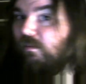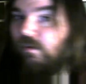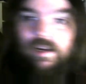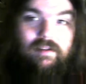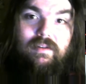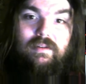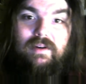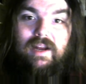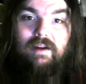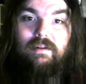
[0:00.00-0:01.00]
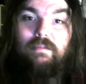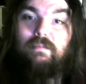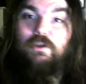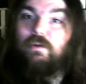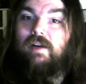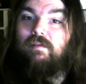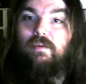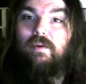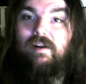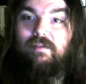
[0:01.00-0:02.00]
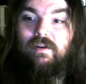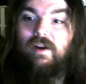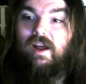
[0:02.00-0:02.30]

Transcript: whatever, out trained for whatever,